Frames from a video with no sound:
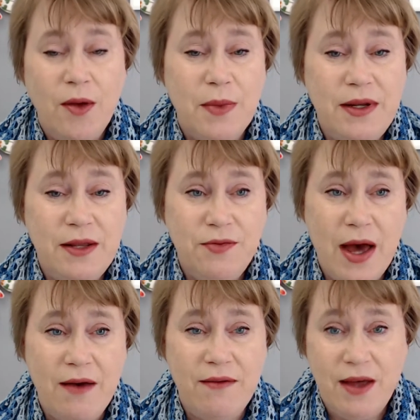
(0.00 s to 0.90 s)
But if you
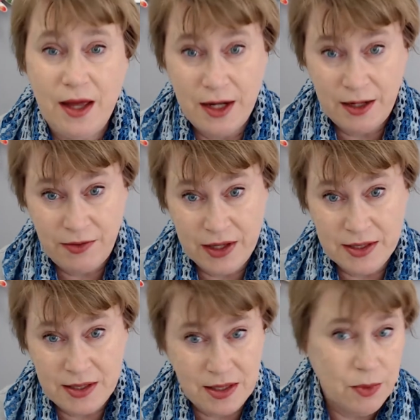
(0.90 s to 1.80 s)
have anything
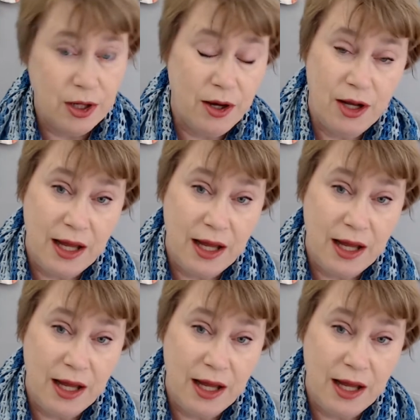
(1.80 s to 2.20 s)
similar,